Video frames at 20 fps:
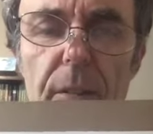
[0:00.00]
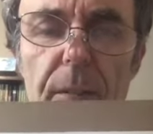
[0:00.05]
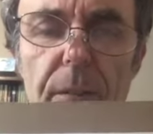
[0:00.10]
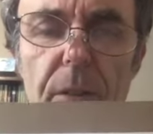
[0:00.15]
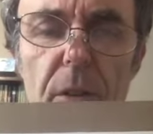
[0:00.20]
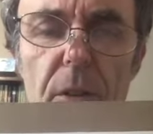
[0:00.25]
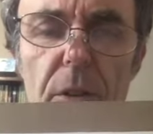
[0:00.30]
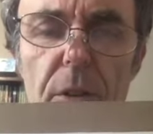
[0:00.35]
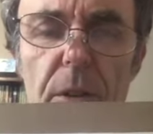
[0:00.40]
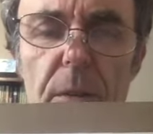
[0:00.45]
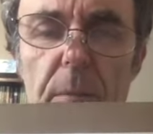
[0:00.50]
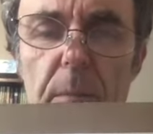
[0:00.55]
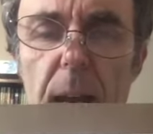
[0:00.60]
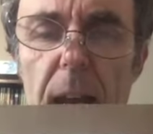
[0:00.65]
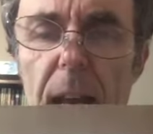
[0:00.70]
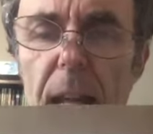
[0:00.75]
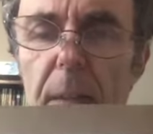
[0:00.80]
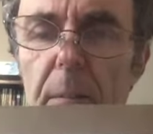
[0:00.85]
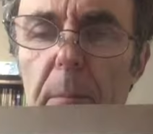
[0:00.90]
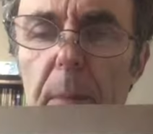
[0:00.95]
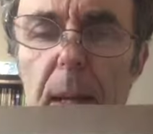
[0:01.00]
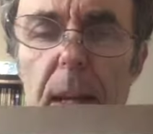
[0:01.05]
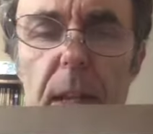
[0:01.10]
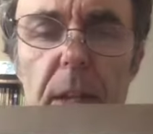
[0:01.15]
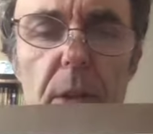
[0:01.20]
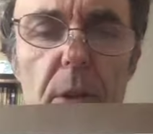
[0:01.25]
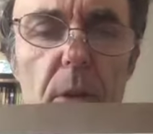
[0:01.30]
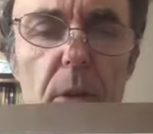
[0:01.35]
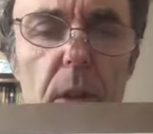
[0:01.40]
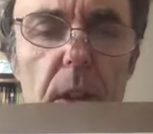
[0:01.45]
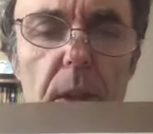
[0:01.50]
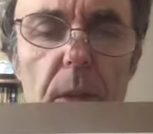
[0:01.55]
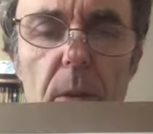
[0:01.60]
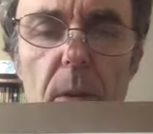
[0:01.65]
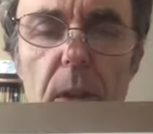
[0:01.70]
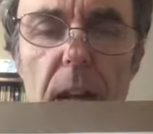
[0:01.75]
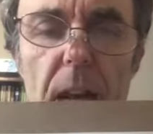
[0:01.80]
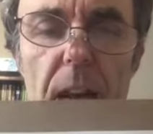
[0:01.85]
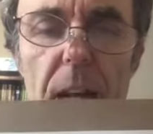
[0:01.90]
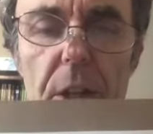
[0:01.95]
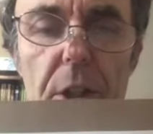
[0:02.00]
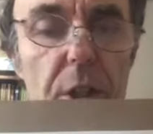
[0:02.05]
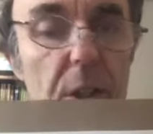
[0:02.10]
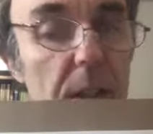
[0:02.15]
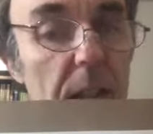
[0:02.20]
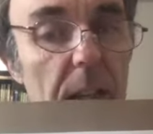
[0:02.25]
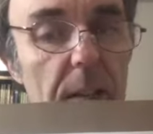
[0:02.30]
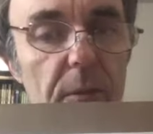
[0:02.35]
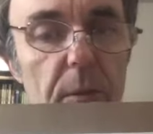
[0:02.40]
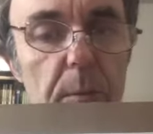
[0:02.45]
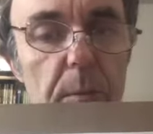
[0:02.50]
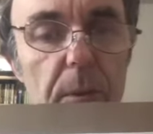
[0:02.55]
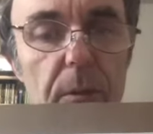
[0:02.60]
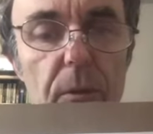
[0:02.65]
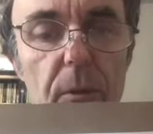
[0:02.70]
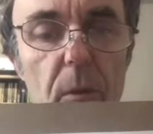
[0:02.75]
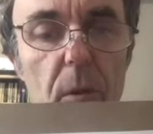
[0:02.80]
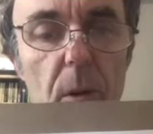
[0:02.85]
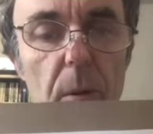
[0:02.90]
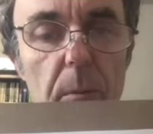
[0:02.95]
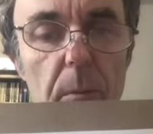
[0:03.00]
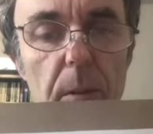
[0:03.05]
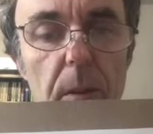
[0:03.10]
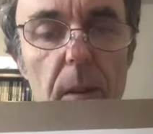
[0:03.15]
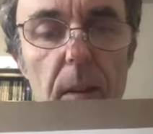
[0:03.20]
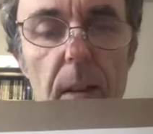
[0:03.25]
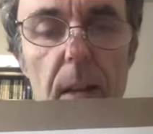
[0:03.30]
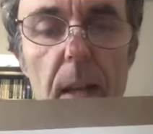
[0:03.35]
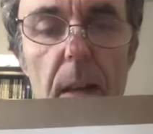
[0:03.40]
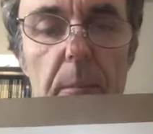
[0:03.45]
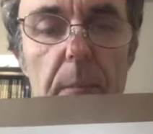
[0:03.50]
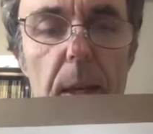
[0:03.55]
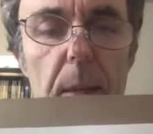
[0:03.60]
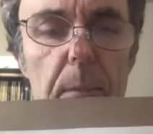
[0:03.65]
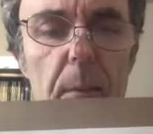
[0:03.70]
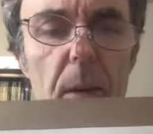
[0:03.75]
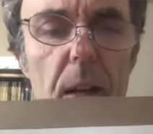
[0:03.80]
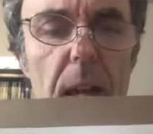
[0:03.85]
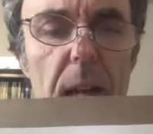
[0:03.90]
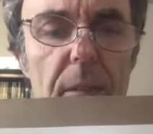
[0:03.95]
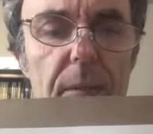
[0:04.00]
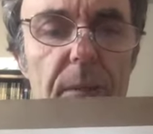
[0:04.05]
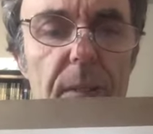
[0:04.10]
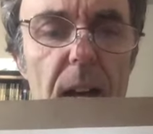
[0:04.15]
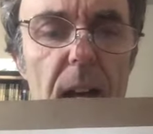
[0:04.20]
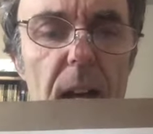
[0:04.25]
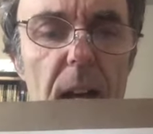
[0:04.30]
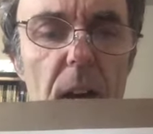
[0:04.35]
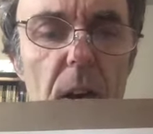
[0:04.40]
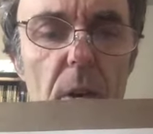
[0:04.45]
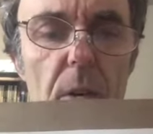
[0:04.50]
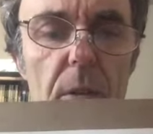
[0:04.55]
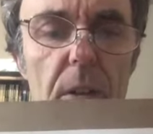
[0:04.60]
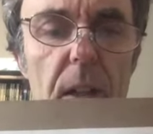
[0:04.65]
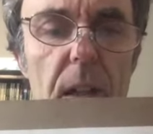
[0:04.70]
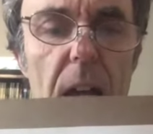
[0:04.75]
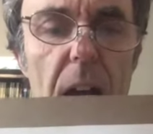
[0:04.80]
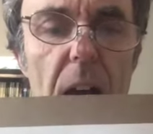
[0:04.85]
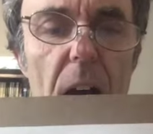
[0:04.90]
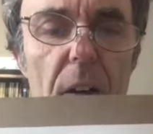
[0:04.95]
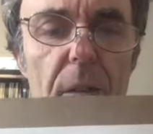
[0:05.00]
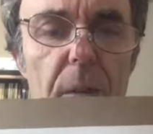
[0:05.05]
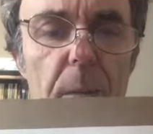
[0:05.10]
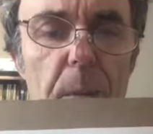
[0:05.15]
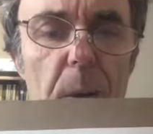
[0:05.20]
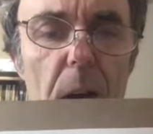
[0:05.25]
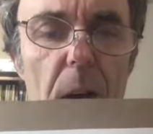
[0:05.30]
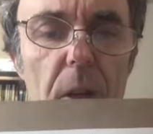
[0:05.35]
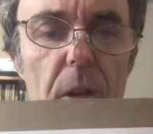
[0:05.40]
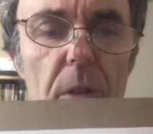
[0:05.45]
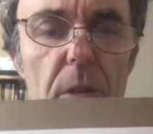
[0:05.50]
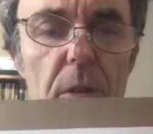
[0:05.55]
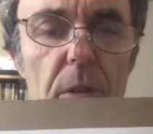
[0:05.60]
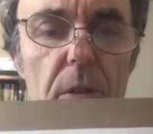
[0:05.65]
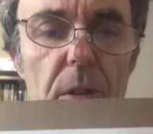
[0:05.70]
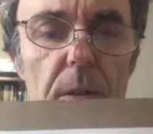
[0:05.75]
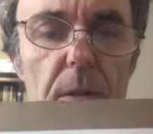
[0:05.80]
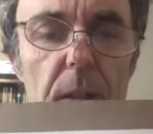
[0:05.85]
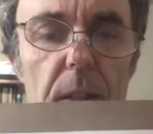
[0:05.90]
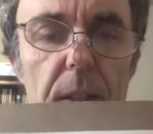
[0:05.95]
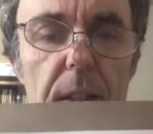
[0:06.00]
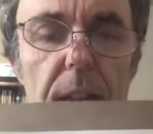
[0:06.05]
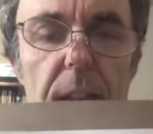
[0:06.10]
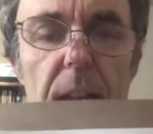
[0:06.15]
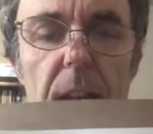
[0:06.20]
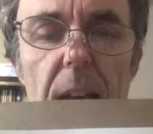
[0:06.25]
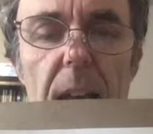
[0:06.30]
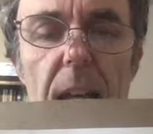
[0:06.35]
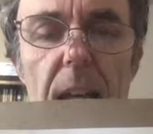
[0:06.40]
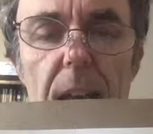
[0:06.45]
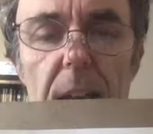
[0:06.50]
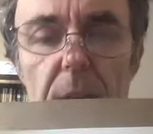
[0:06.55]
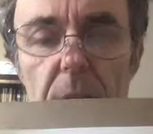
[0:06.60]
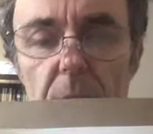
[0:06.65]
first man-made nuclear reaction ever performed. People had found alpha particles decaying,